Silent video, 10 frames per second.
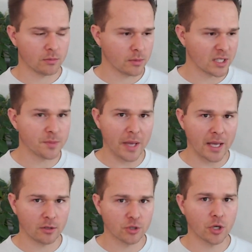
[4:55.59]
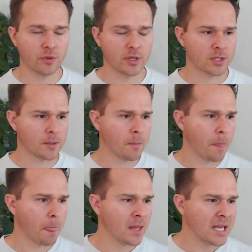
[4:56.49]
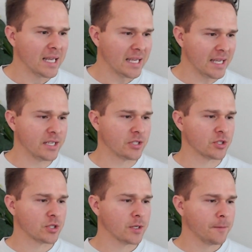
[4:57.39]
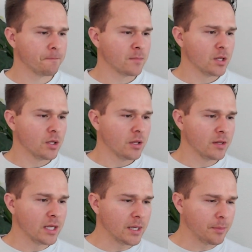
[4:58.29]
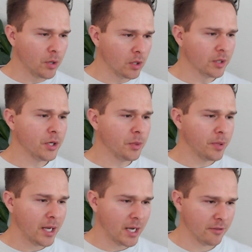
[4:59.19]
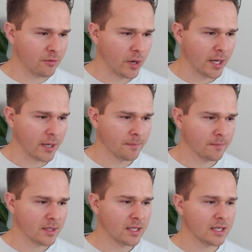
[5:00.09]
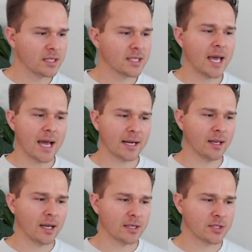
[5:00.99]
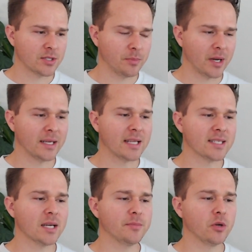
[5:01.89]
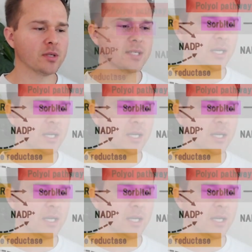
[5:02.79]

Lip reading: expand or show this, is The polyol pathway is catalyzed by an enzyme known as